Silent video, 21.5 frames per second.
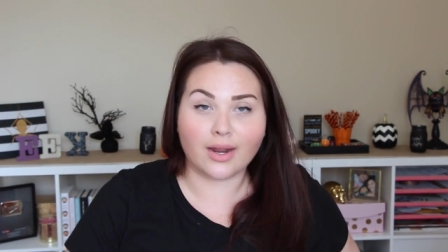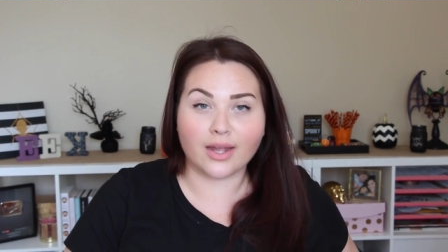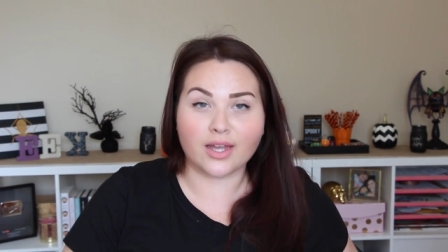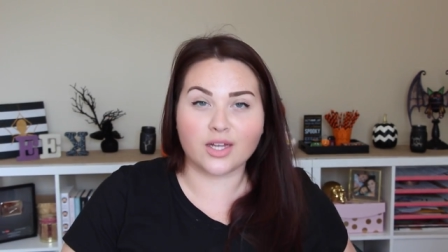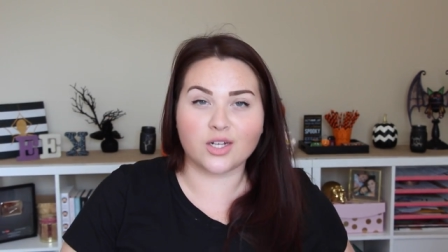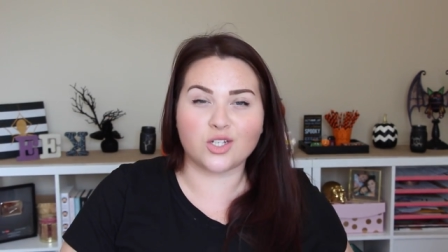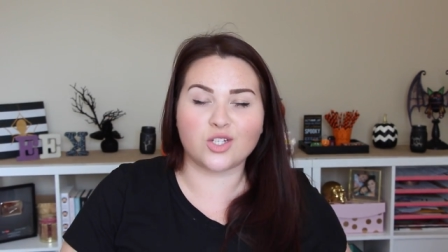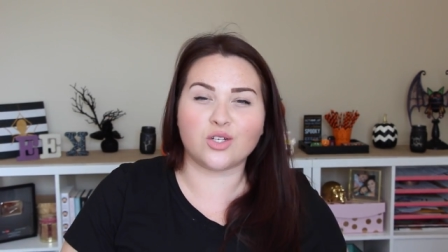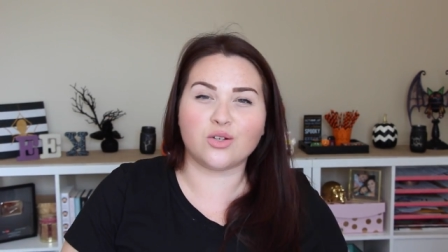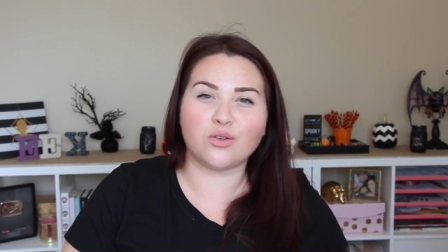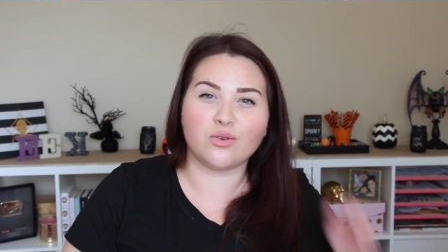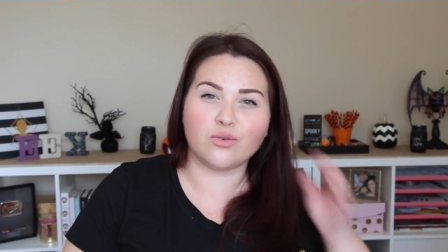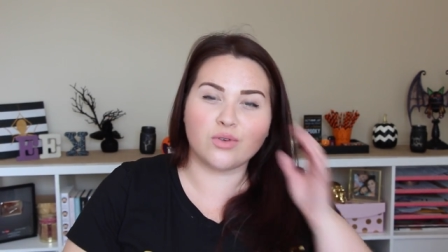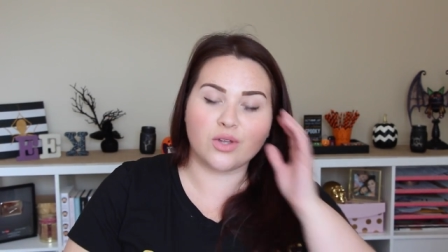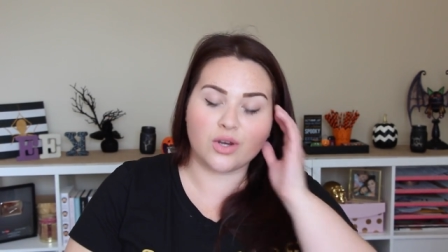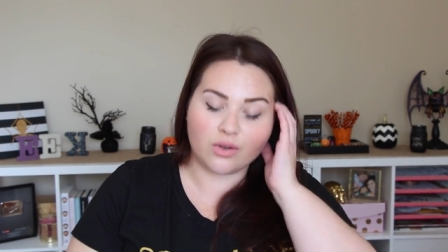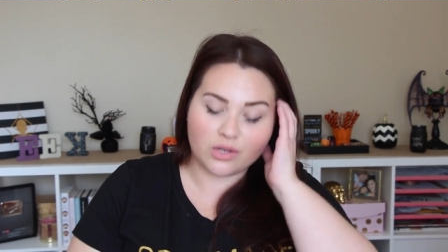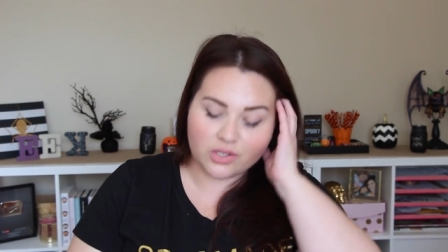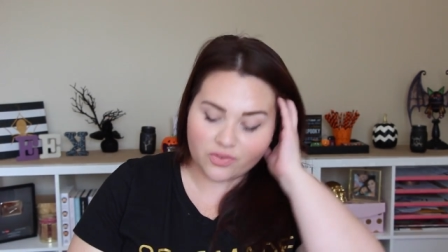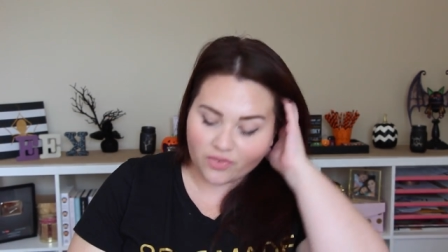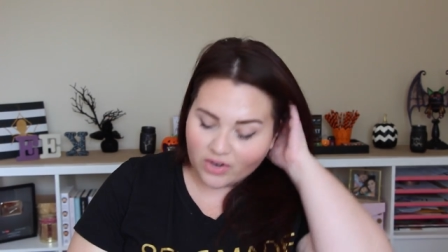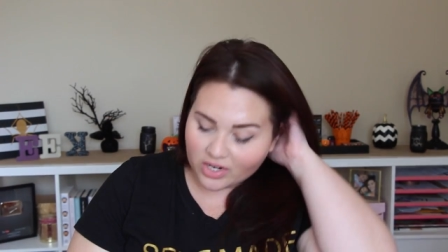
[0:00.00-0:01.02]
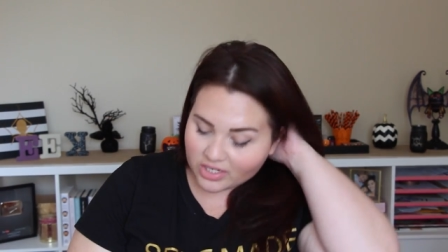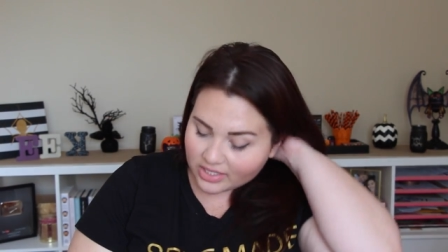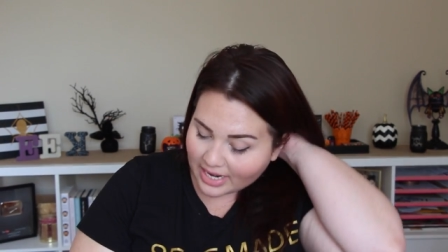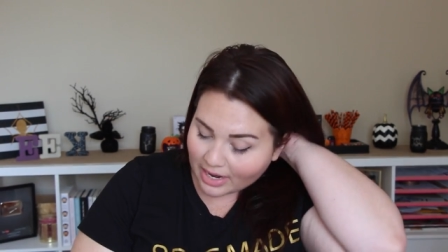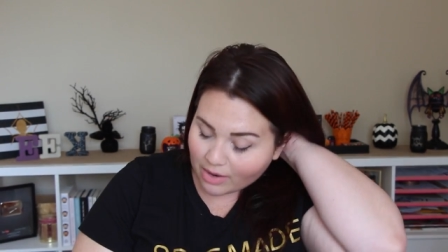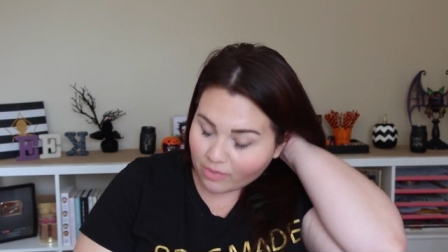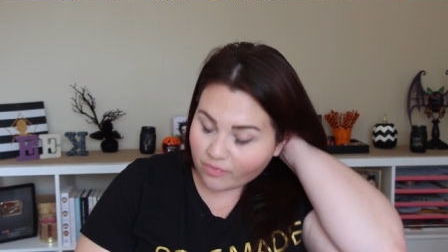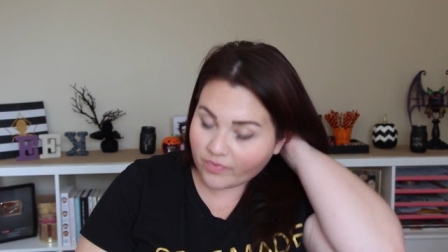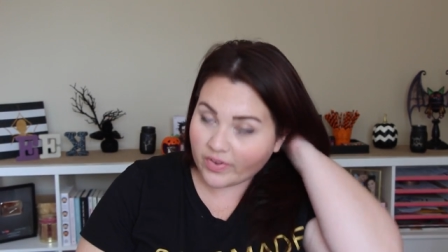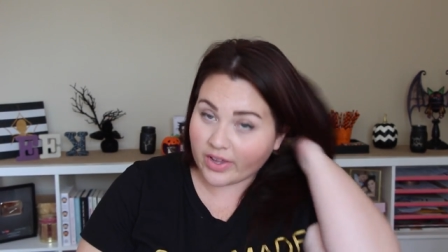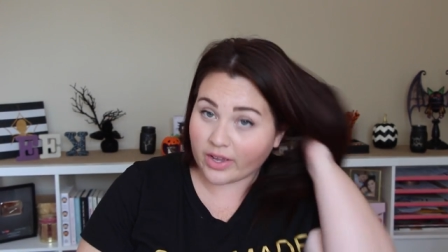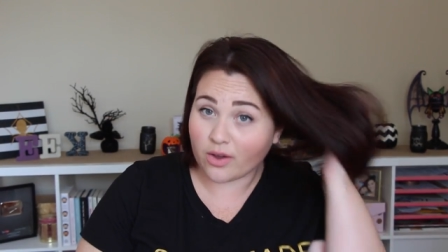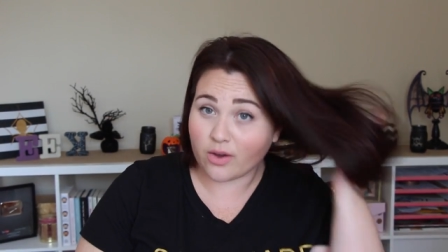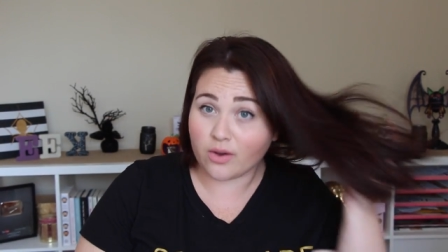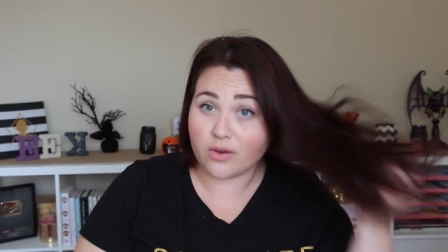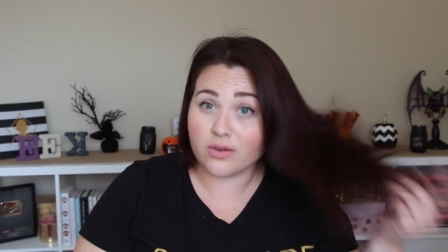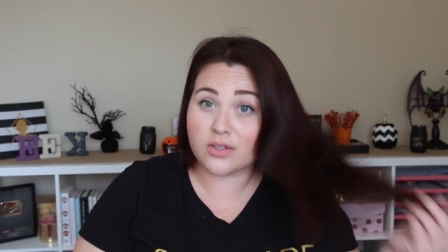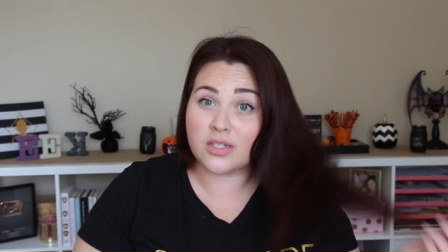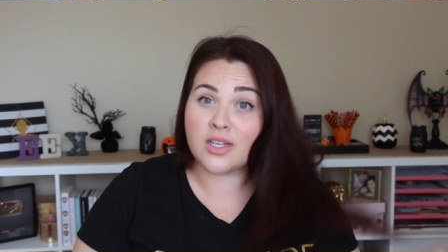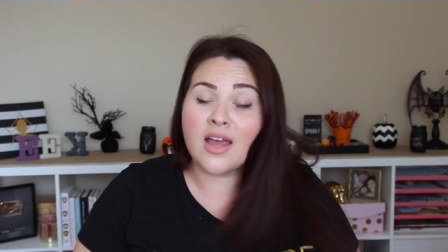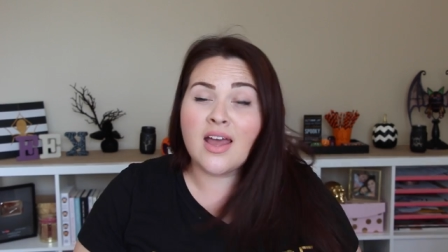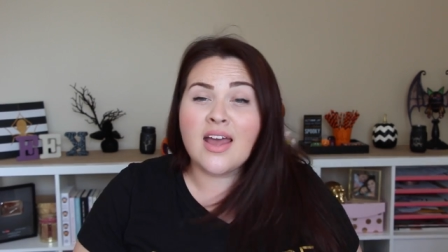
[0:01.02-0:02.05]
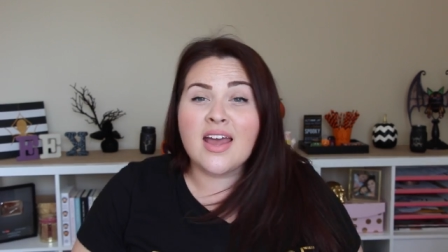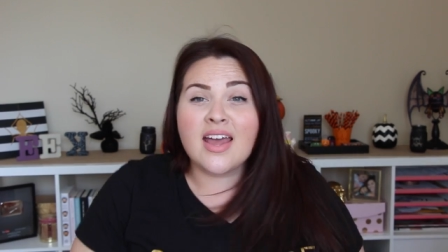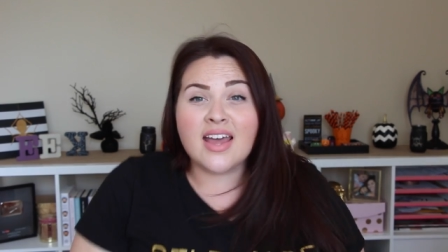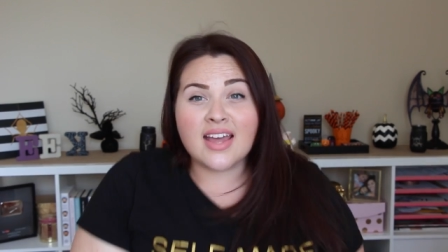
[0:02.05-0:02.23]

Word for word: what I could do, you know, as far as an outfit goes.